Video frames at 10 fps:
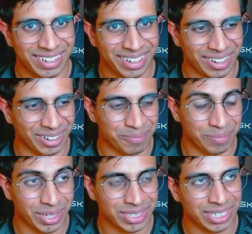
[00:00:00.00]
Um,
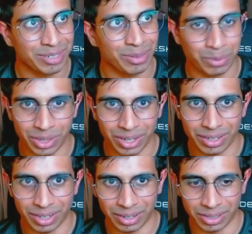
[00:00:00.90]
because actually, when we
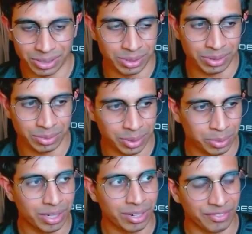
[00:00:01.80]
got uh, so we we
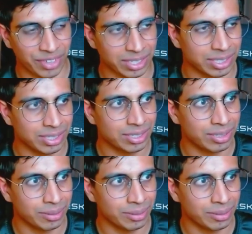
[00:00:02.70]
were invested